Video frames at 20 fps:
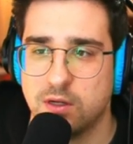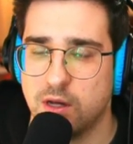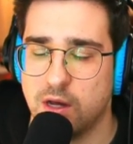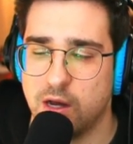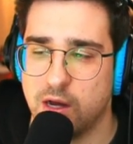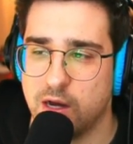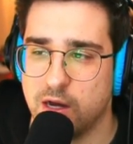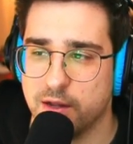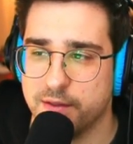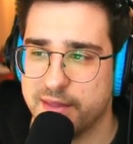
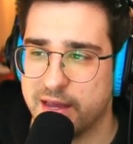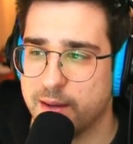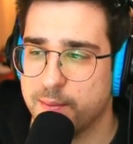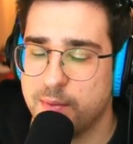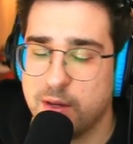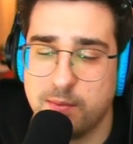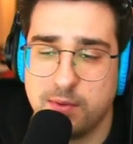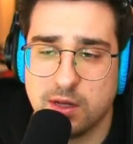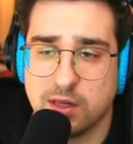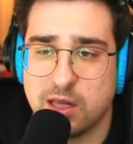That
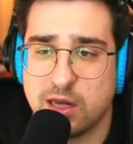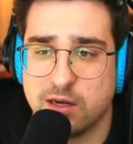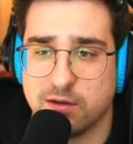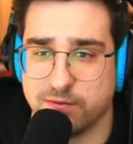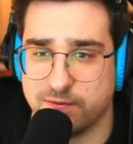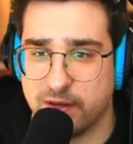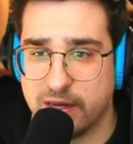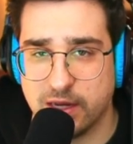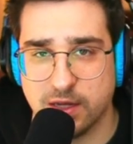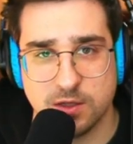maybe a lot of
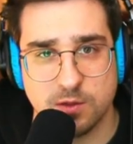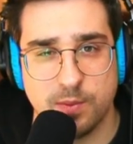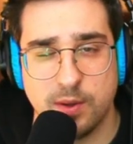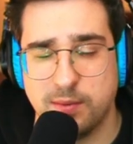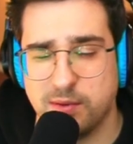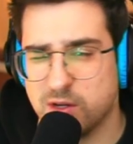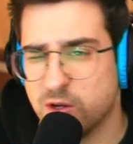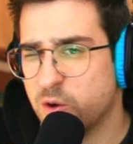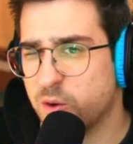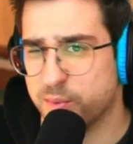fans
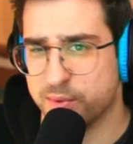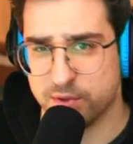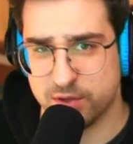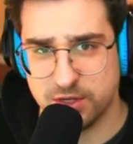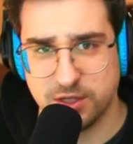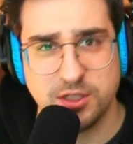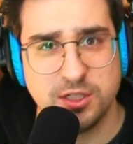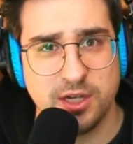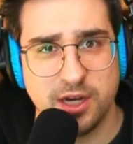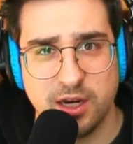maybe don't
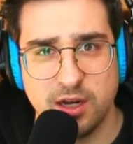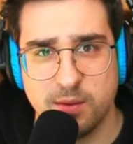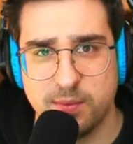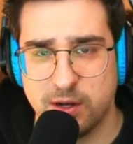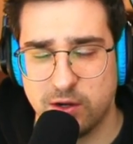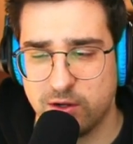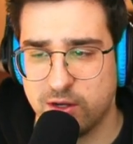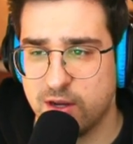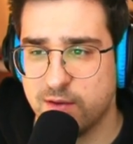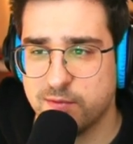appreciate
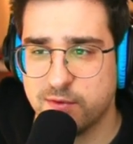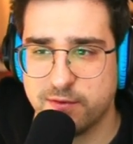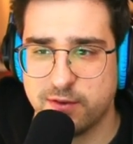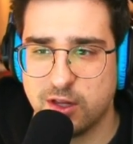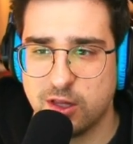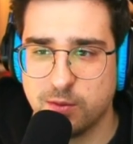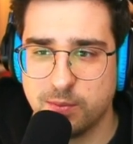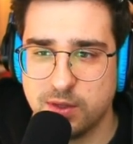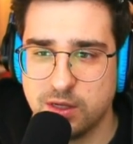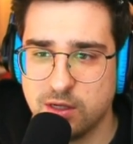about game
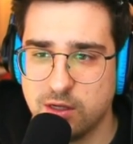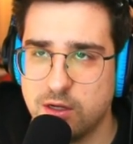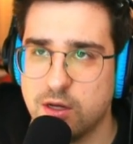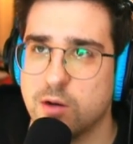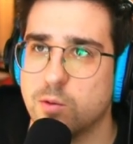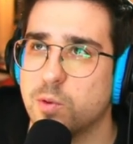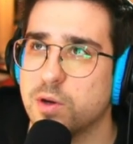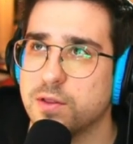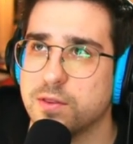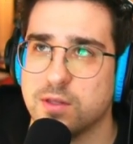development
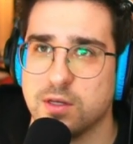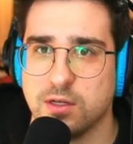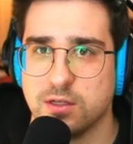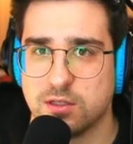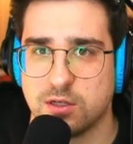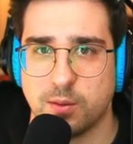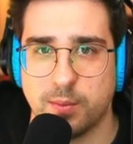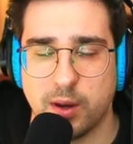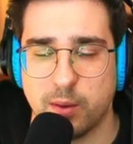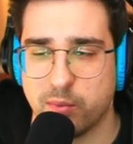when things
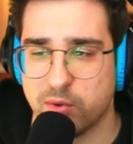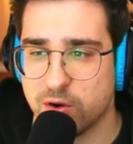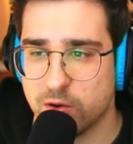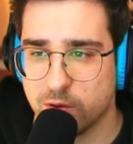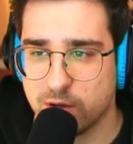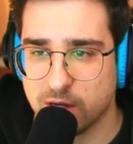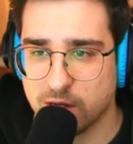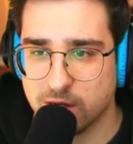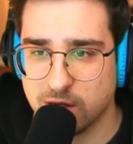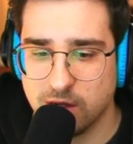come out
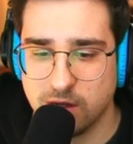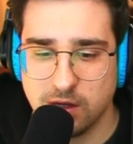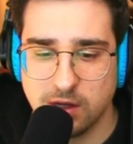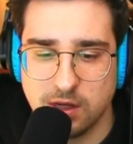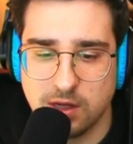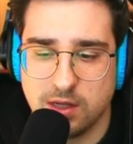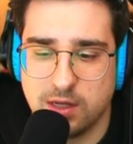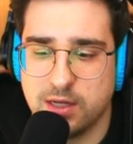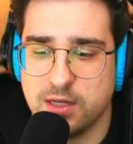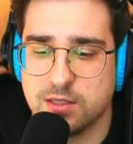broken,
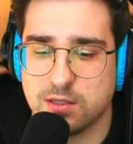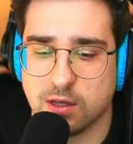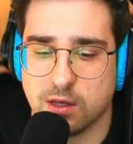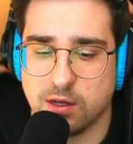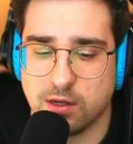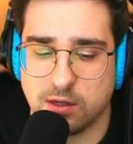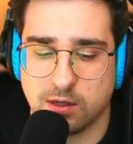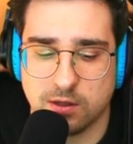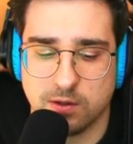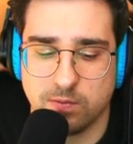is
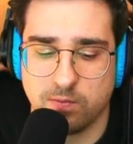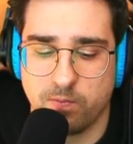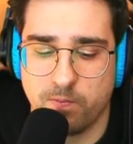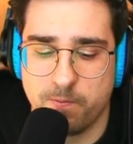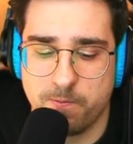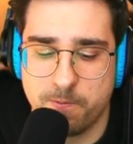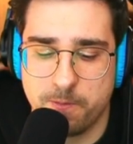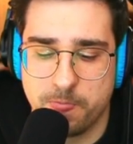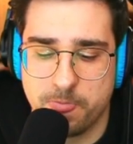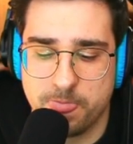
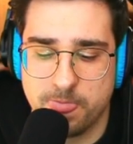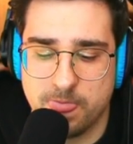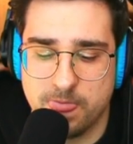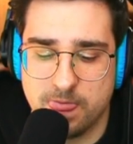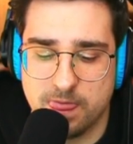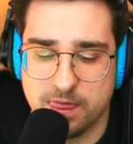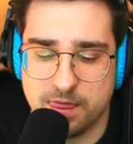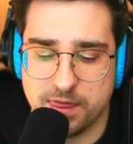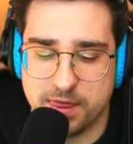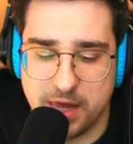
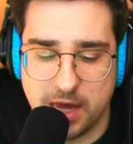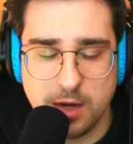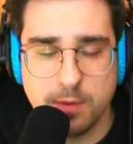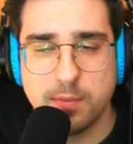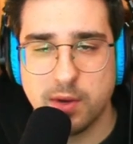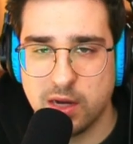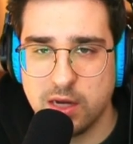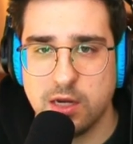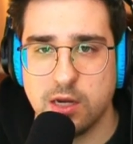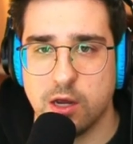they
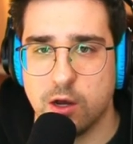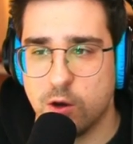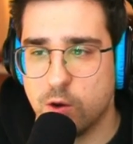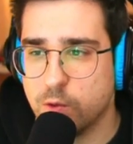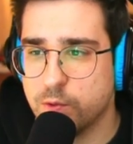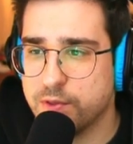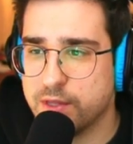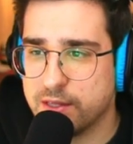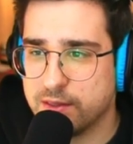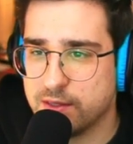might know
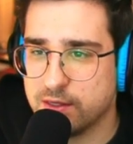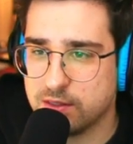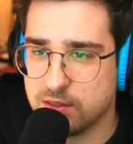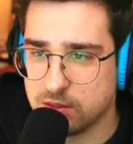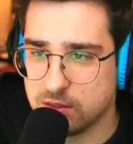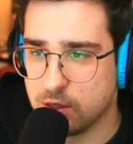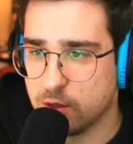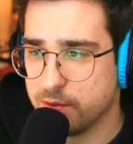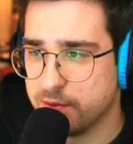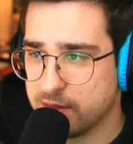that this
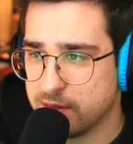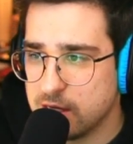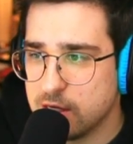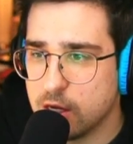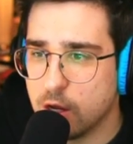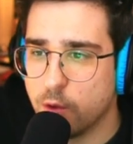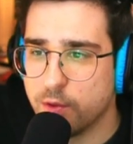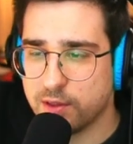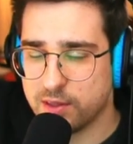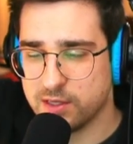is going
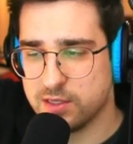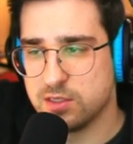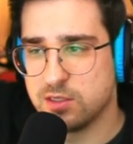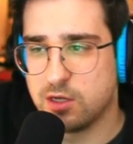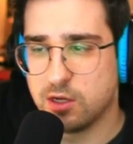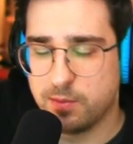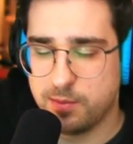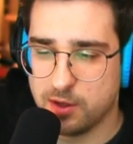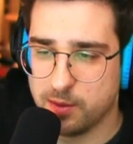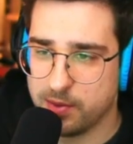
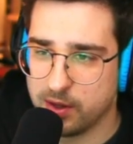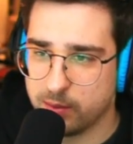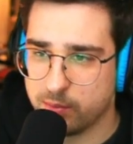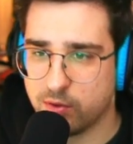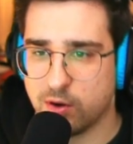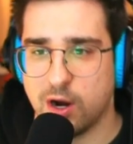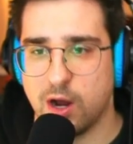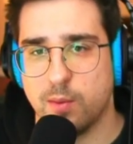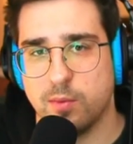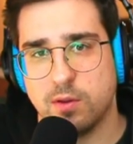to be a big
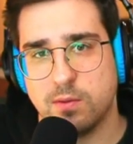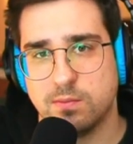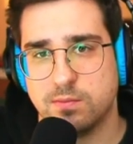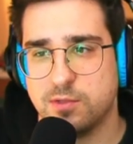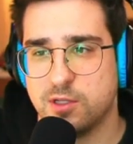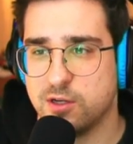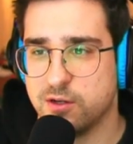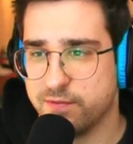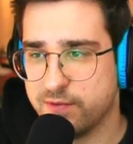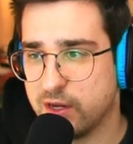problem.
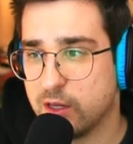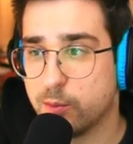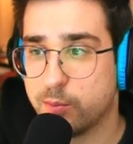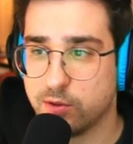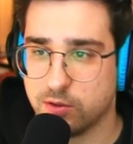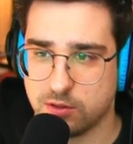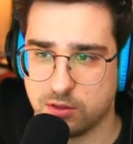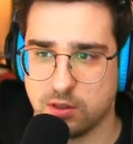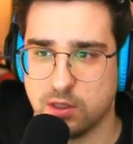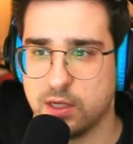The
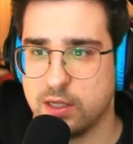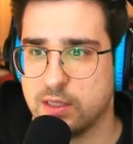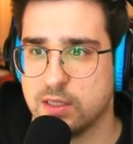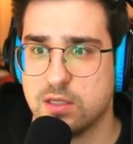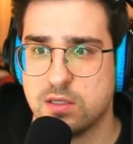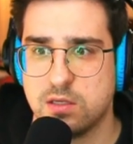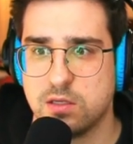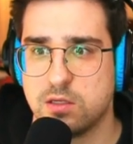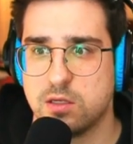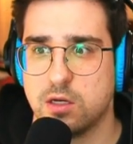developers are like,
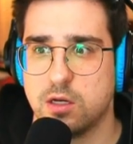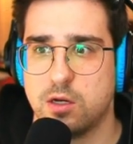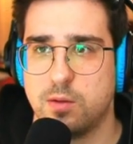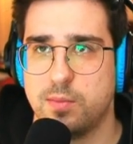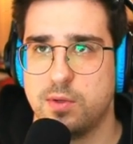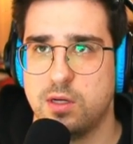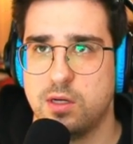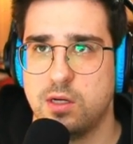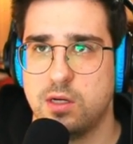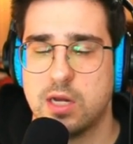this is going to
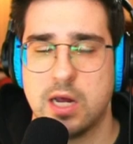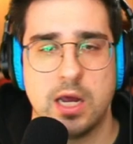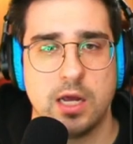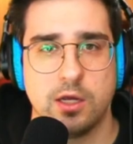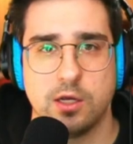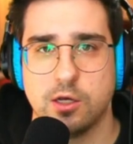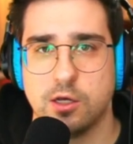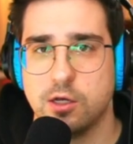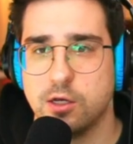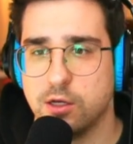be
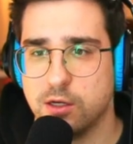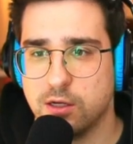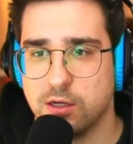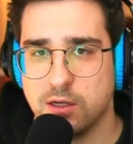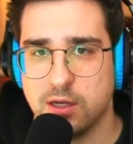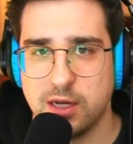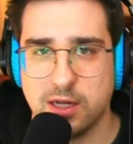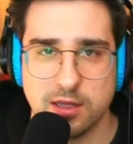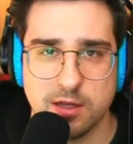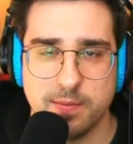not good.
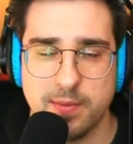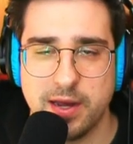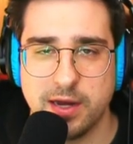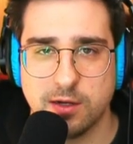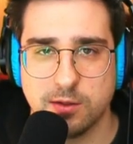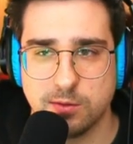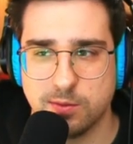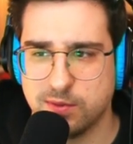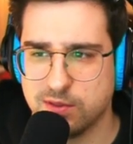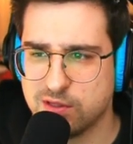And the
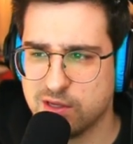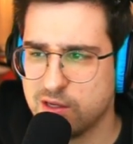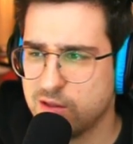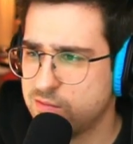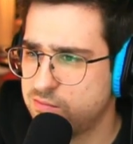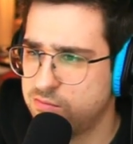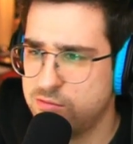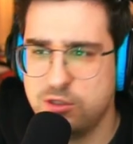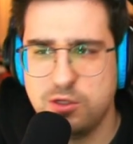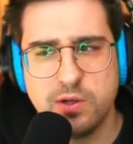management's like,
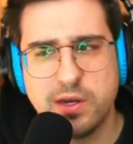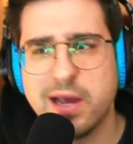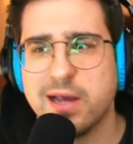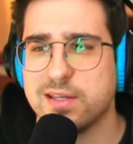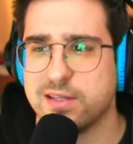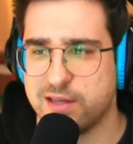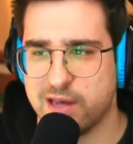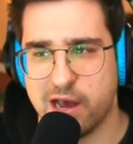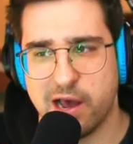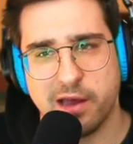you
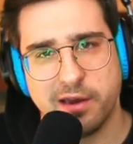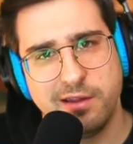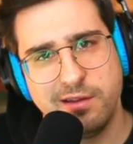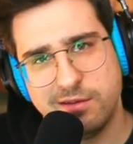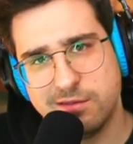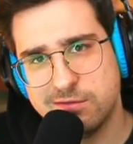guys got it.